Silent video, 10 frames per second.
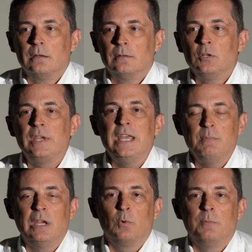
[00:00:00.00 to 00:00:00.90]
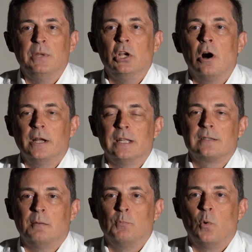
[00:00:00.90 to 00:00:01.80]
leukemia would be gone at
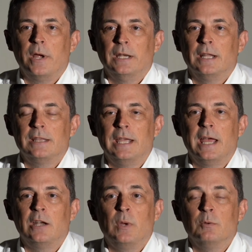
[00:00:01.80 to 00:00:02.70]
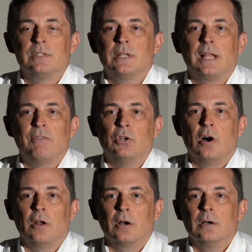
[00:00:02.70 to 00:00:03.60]
some point, and at the end we would still have a
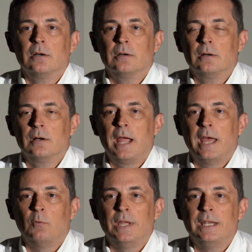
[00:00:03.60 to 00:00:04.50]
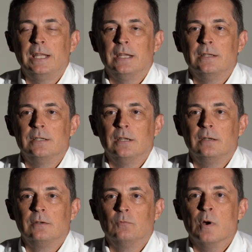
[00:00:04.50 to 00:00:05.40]
daughter. And we needed to
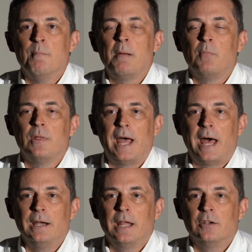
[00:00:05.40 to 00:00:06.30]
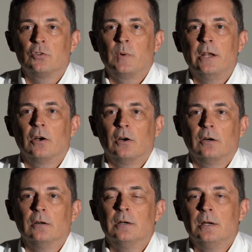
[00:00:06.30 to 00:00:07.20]
remember that and treat
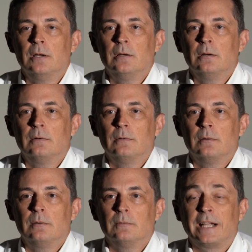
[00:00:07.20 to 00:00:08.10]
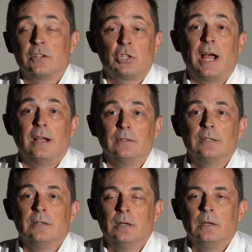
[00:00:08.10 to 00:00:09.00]
her like a child,
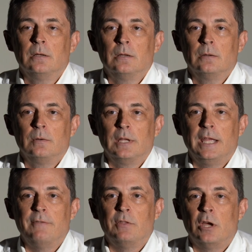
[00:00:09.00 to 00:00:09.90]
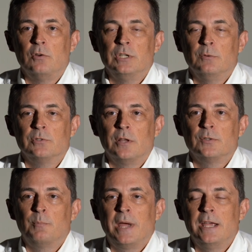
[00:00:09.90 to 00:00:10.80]
even though she was
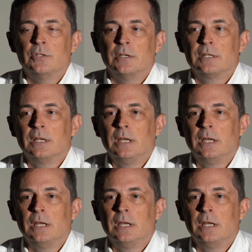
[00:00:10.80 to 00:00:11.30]
also a patient.